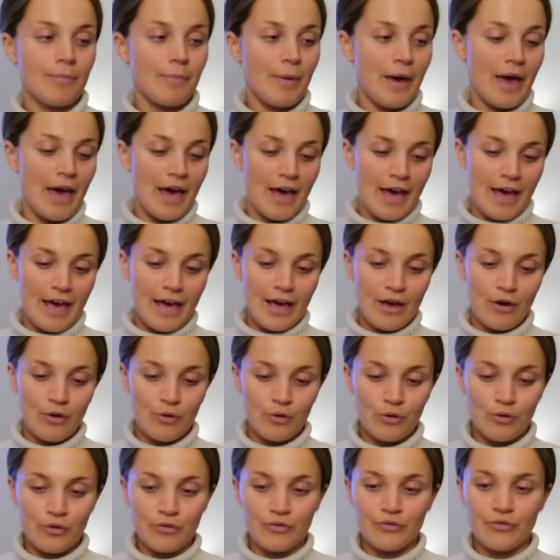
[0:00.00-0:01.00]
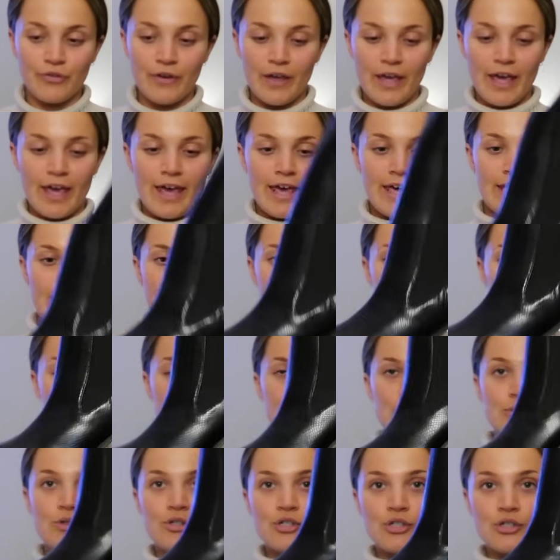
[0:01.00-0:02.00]
A pair of
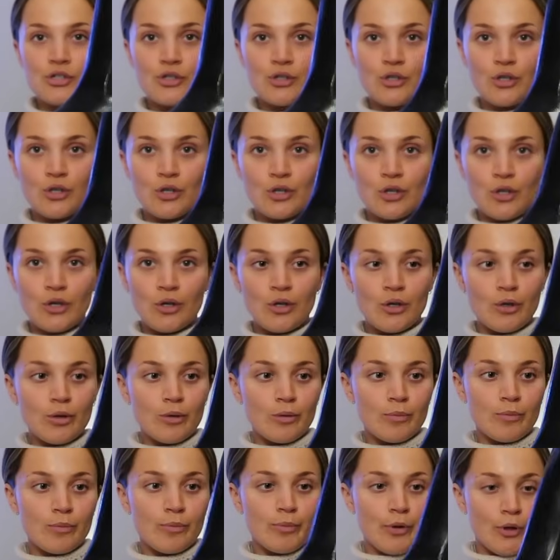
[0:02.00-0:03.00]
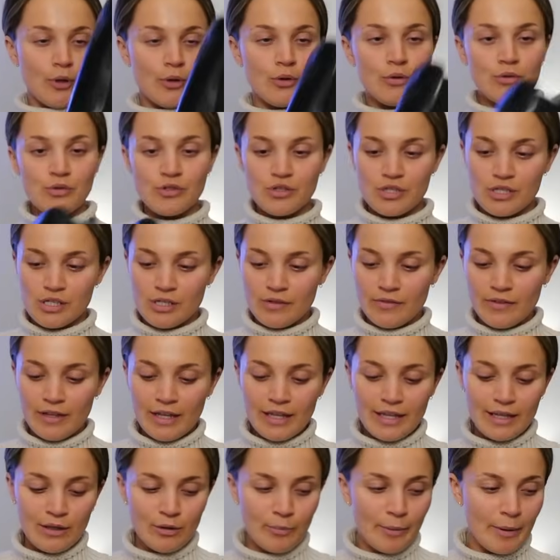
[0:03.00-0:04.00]
heeled boots, just something
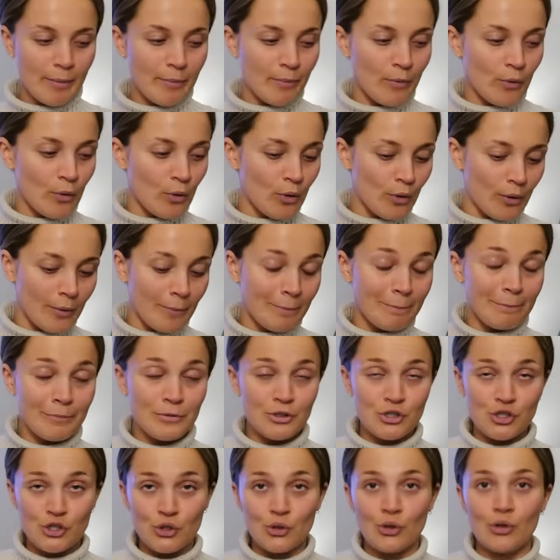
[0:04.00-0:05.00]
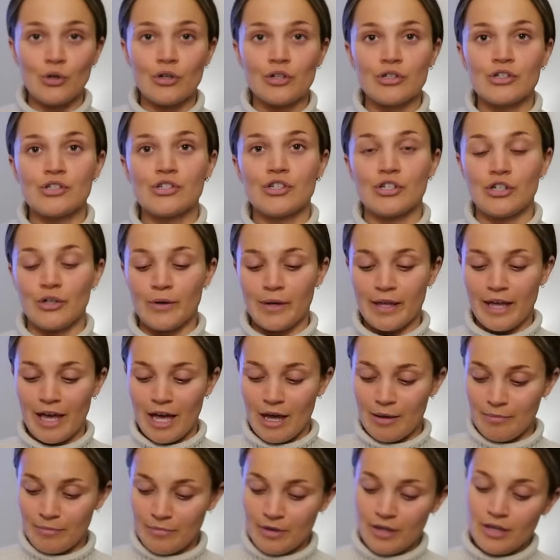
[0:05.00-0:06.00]
a little bit more mature, because you know, I
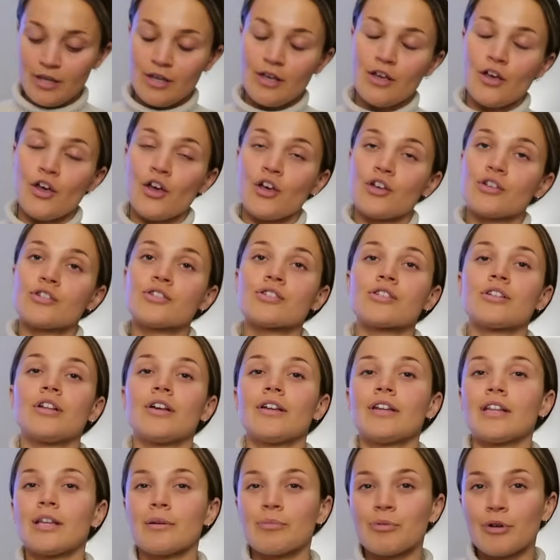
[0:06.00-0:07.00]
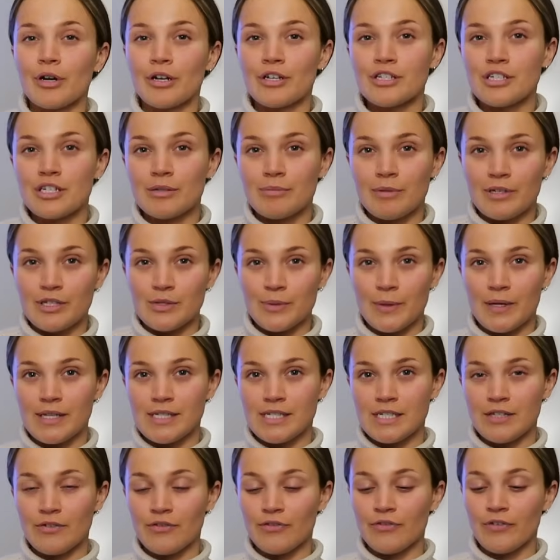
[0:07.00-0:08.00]
am slowly approaching my
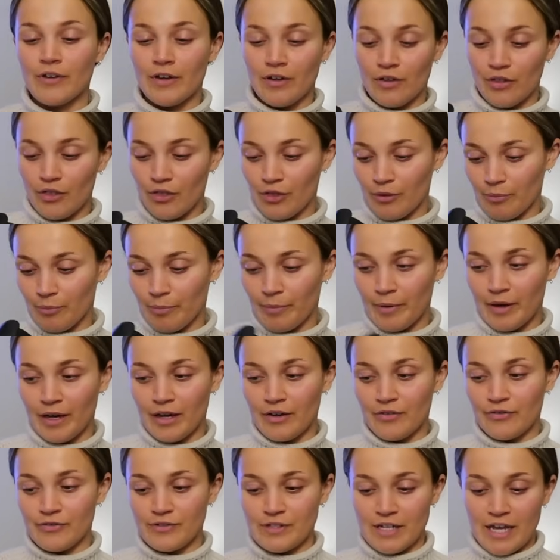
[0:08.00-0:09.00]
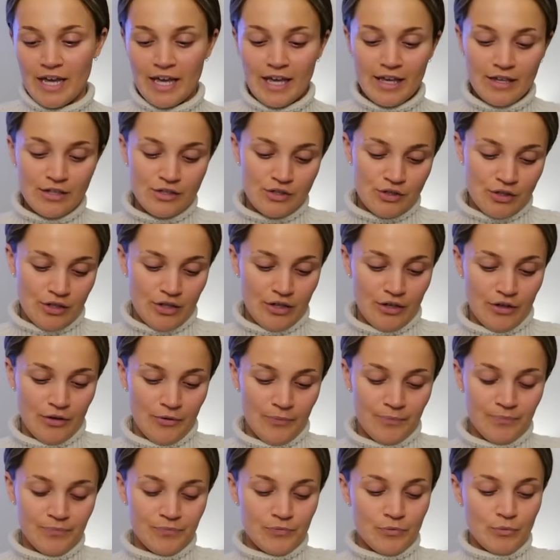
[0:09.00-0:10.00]
25th birthday, so
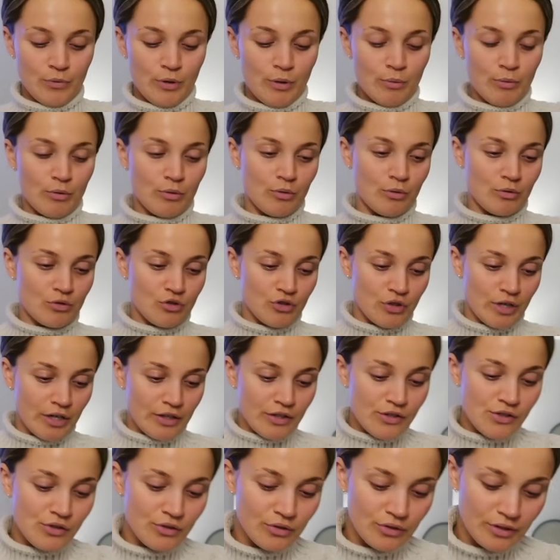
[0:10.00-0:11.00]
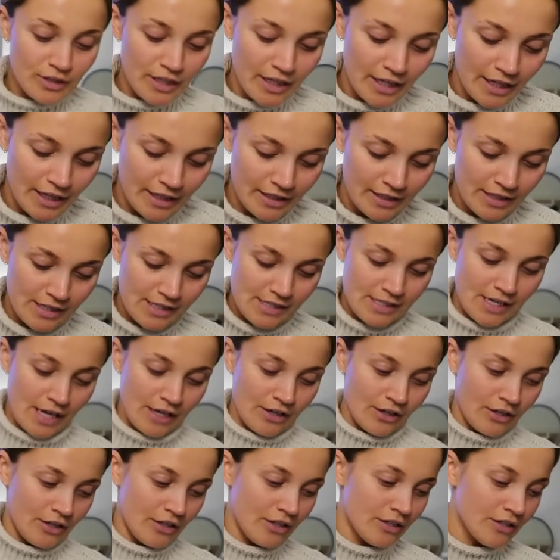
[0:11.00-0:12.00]
we will try those on in a
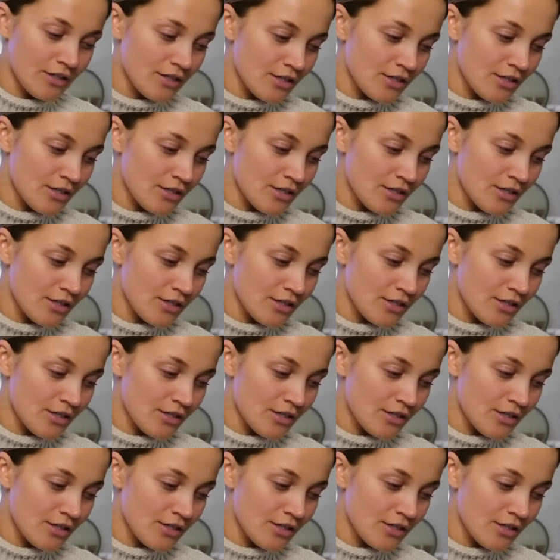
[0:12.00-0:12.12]
second.